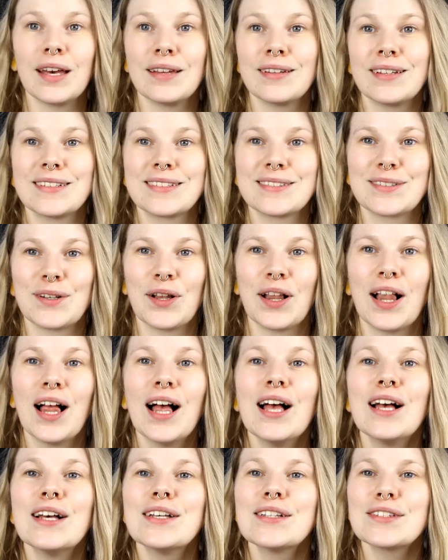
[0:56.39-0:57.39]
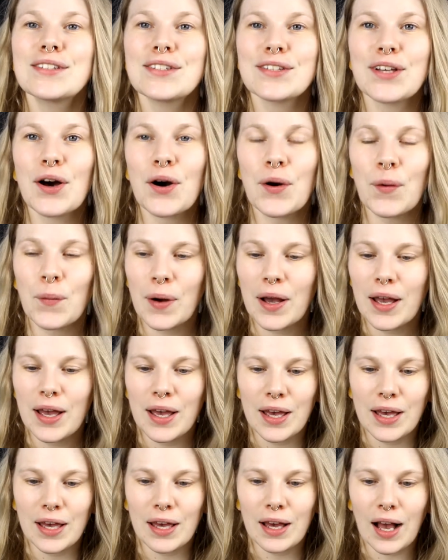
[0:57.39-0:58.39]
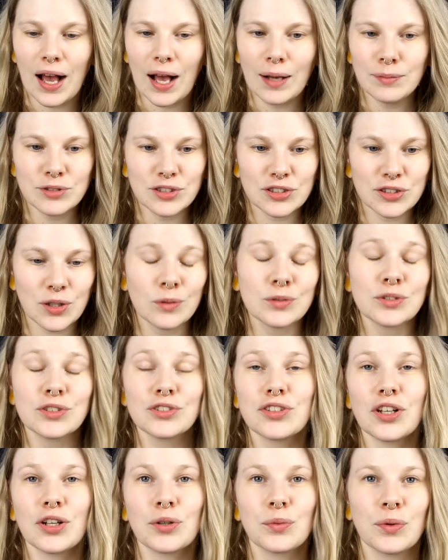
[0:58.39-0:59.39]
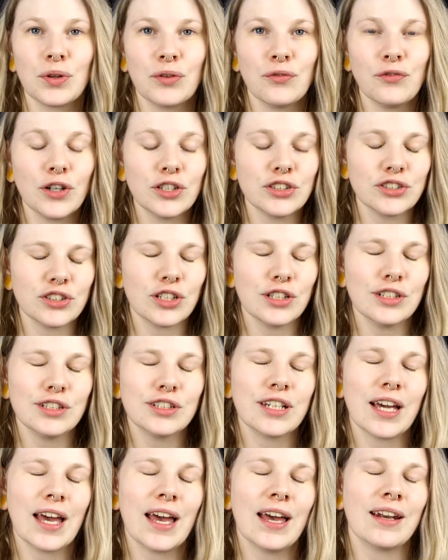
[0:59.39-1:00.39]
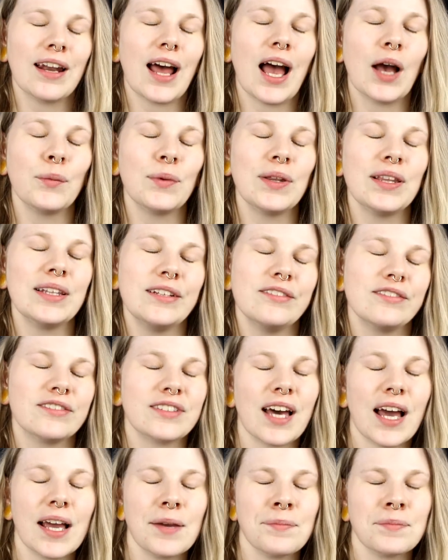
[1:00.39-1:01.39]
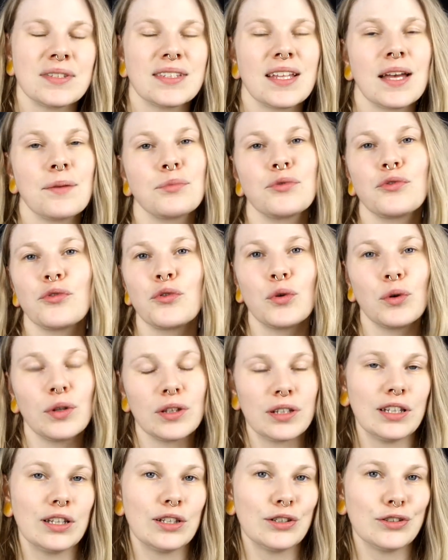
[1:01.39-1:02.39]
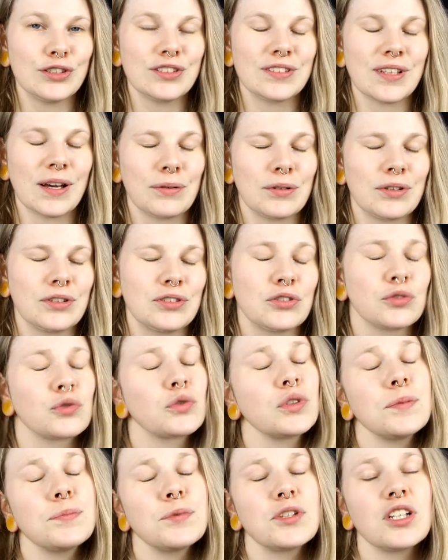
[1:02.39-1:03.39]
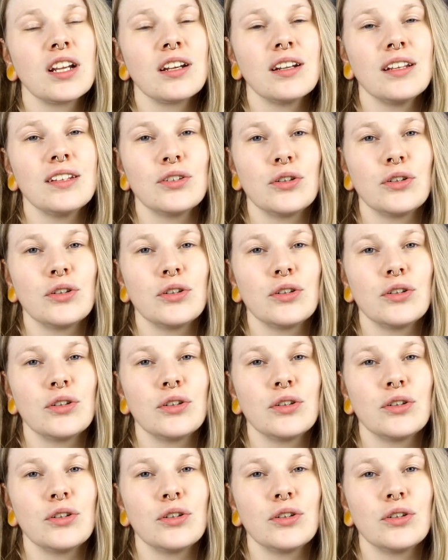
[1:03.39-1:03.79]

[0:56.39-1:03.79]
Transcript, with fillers: that's all. So I'm just going to start with the first look and I will leave timestamps for all the looks down in the description and